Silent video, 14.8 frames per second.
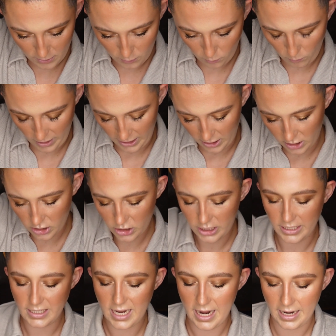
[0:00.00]
where
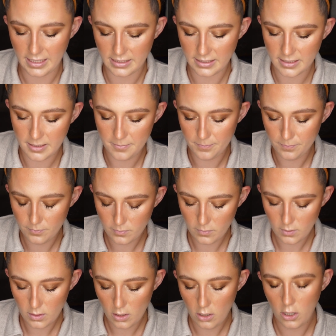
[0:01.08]
she takes
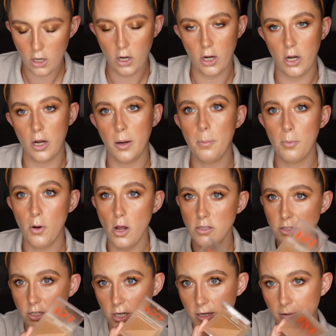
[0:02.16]
her
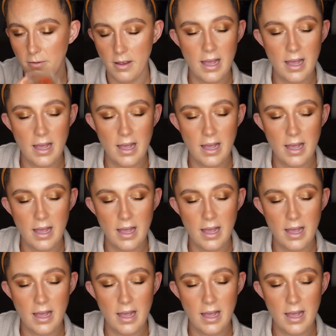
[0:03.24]
bronzer